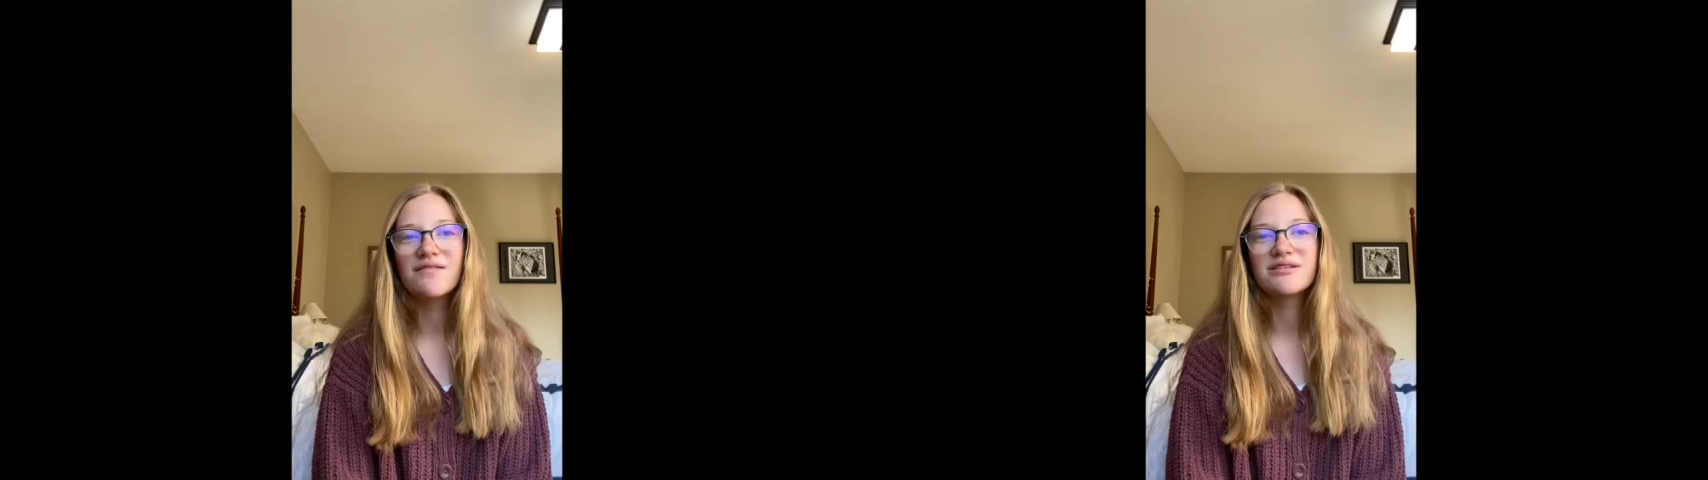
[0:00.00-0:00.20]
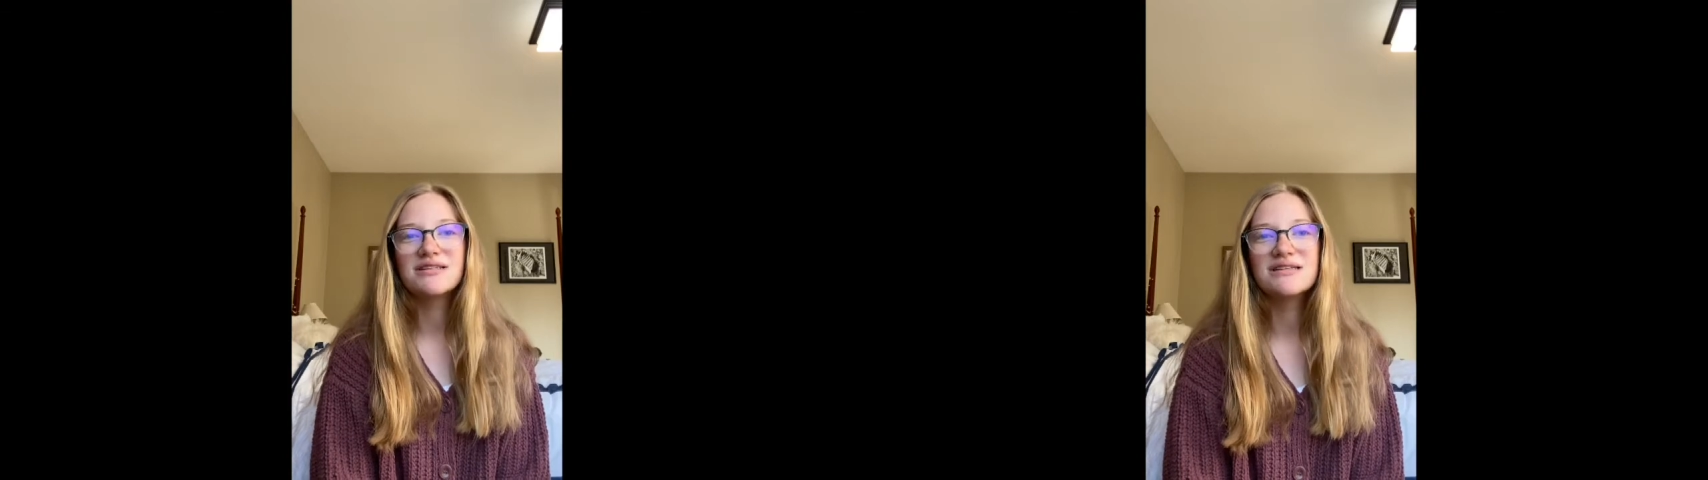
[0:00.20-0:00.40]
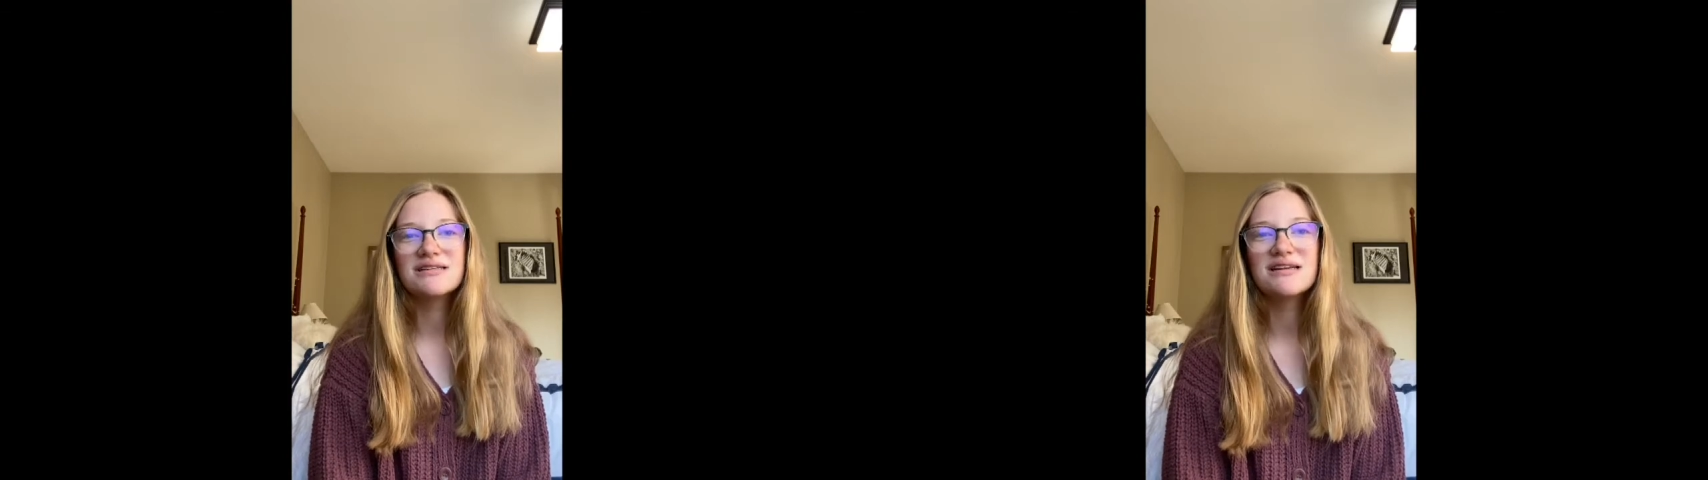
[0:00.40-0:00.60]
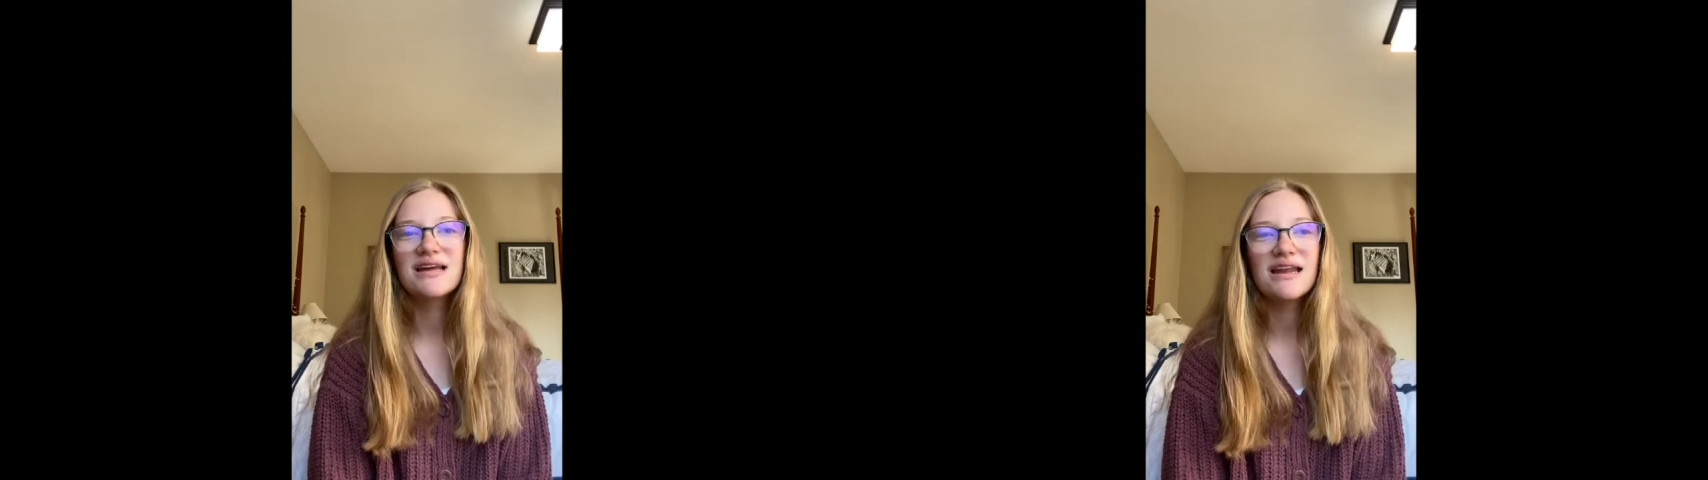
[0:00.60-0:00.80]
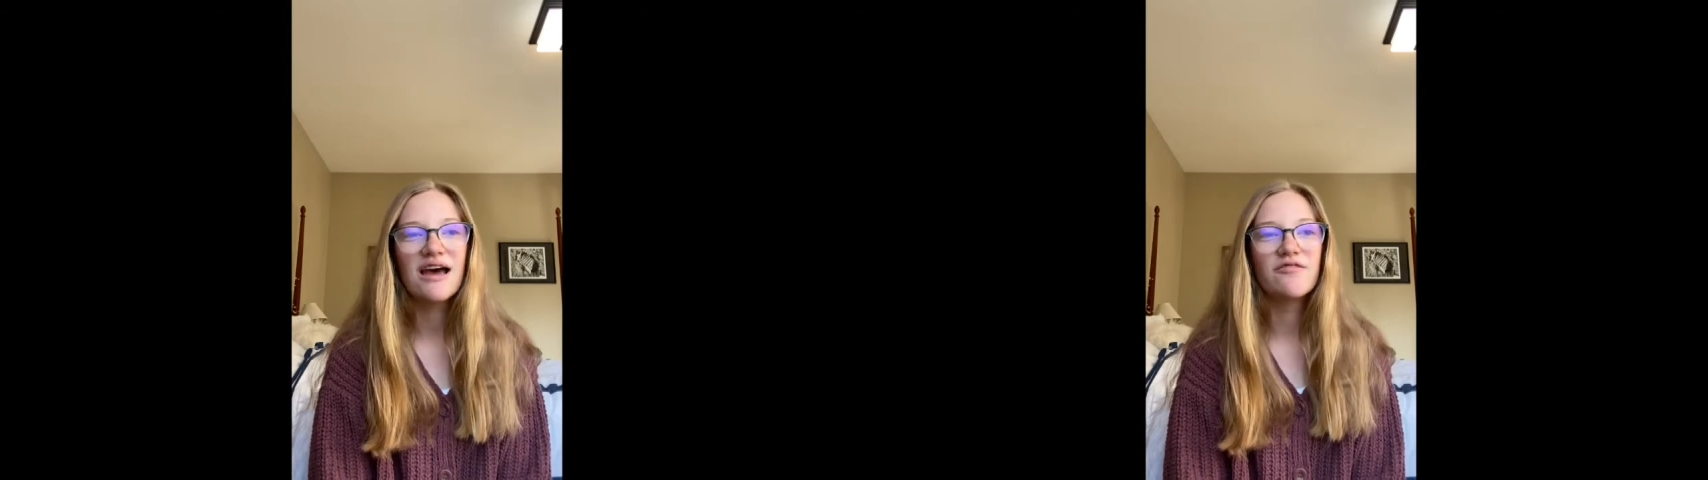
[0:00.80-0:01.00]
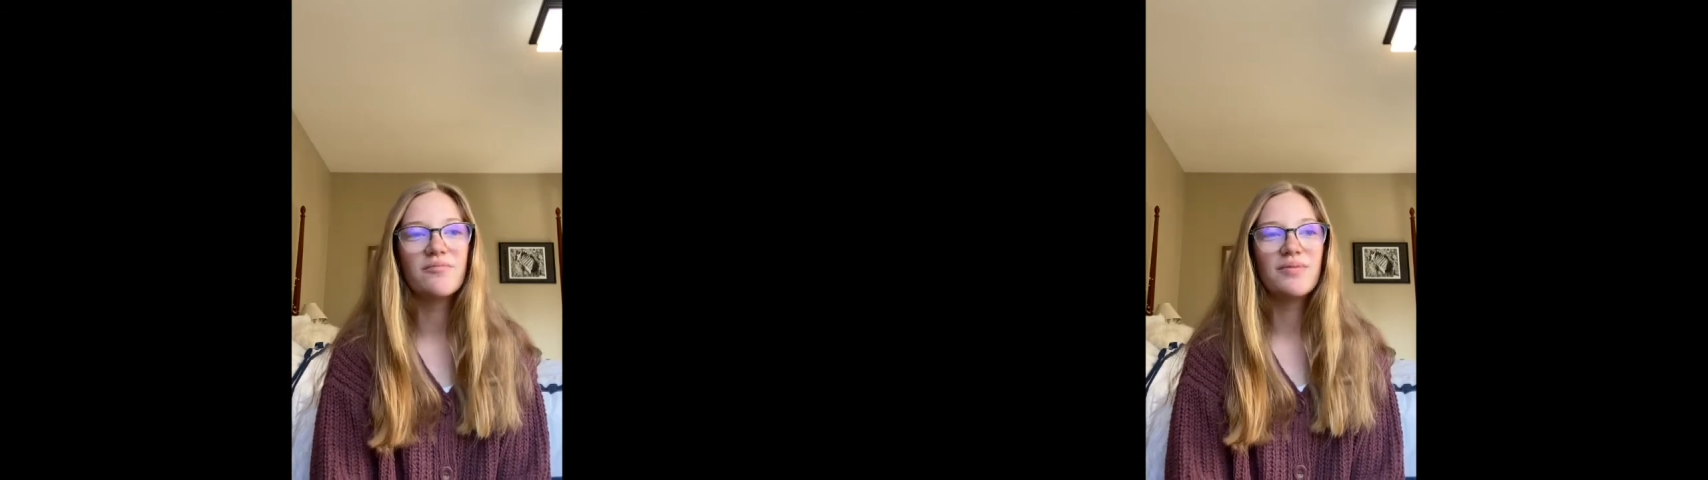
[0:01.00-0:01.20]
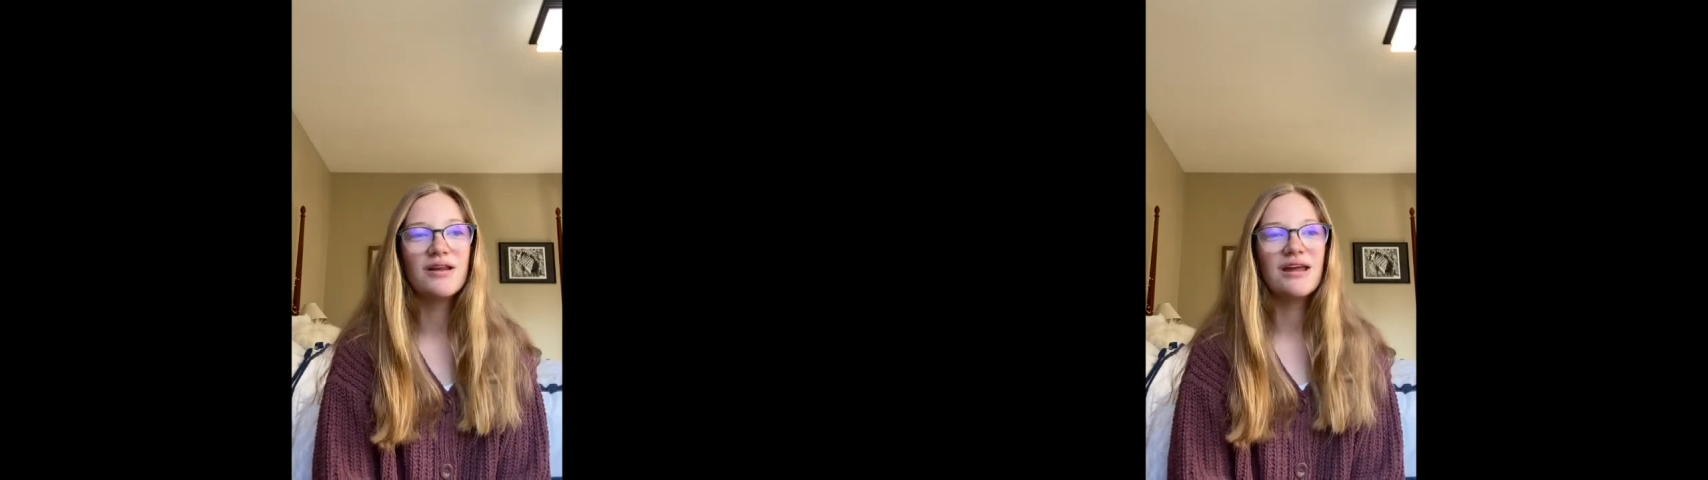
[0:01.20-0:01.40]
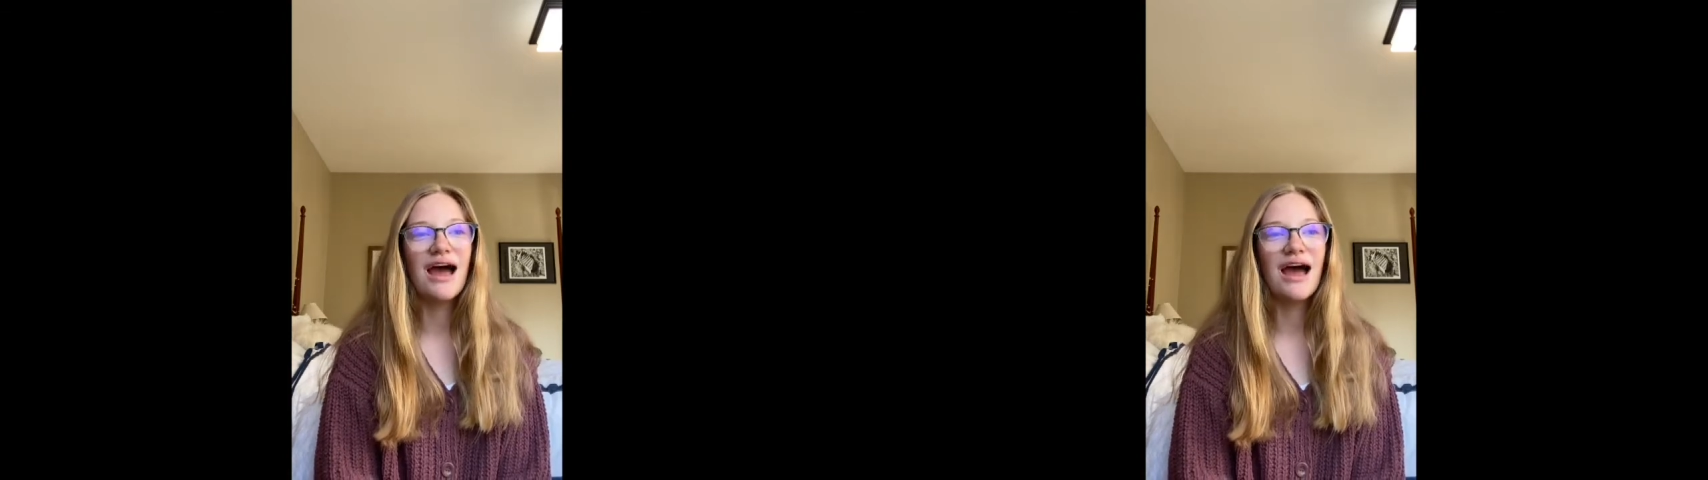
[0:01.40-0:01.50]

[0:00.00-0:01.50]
every season and have been